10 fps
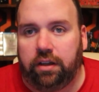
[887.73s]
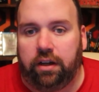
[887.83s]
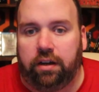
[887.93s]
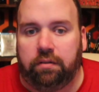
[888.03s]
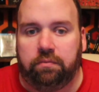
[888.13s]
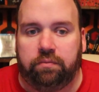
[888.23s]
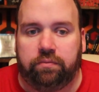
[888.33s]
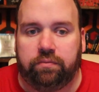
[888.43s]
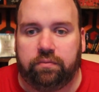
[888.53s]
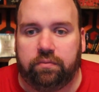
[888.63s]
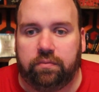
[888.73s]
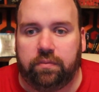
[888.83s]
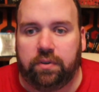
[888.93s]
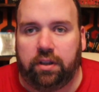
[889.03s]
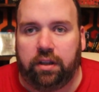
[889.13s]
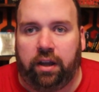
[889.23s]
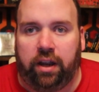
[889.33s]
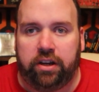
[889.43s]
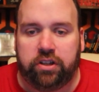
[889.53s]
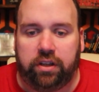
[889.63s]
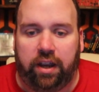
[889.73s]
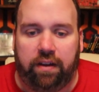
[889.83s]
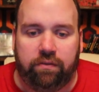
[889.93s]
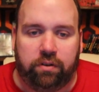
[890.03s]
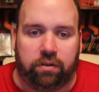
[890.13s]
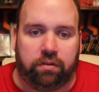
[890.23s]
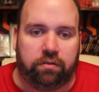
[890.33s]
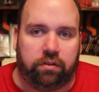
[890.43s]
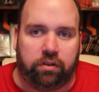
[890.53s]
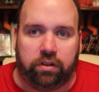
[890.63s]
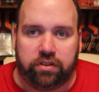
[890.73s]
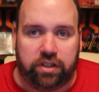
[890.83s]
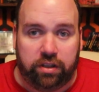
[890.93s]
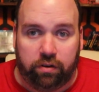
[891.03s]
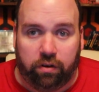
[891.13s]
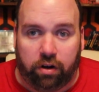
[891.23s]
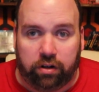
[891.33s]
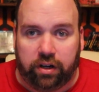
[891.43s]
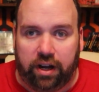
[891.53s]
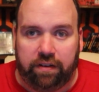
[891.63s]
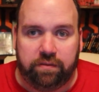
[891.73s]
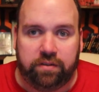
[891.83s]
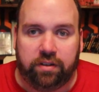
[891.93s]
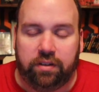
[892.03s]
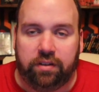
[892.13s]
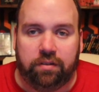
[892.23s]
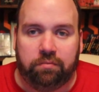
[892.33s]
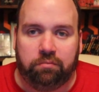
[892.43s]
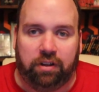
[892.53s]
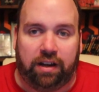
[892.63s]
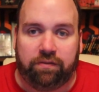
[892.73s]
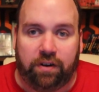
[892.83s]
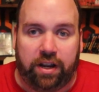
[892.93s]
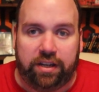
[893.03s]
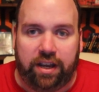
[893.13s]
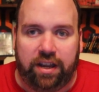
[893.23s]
I actually have their, you can see their archived Black Friday